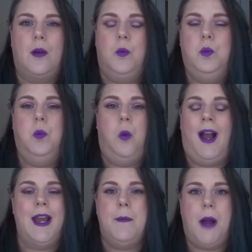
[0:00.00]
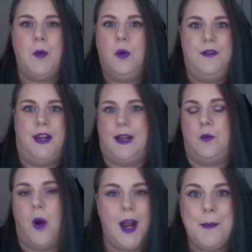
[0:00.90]
why am I
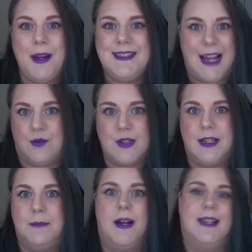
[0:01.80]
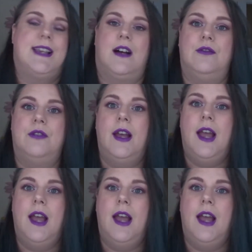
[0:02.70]
worrying? Why am I doubting myself?